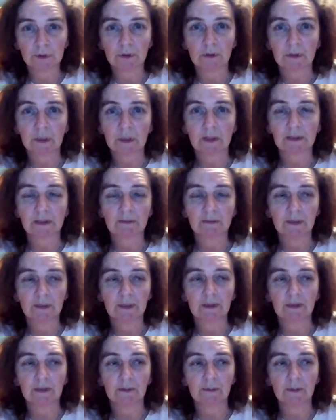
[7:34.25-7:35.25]
You know, I'd like to
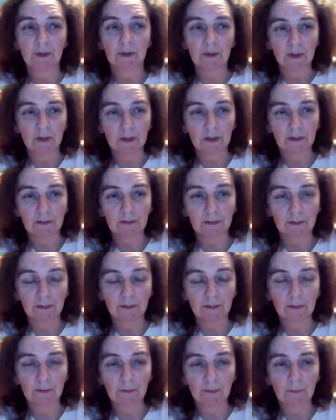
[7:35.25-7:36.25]
think that
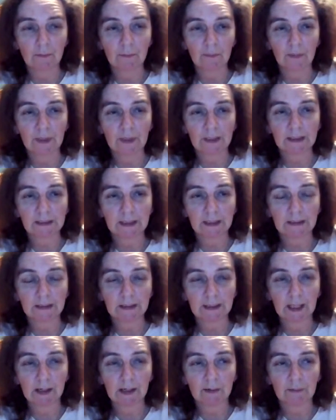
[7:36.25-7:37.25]
we're
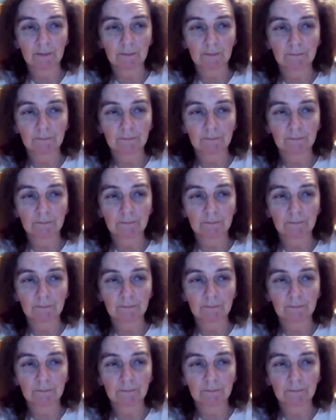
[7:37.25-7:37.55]
sending out,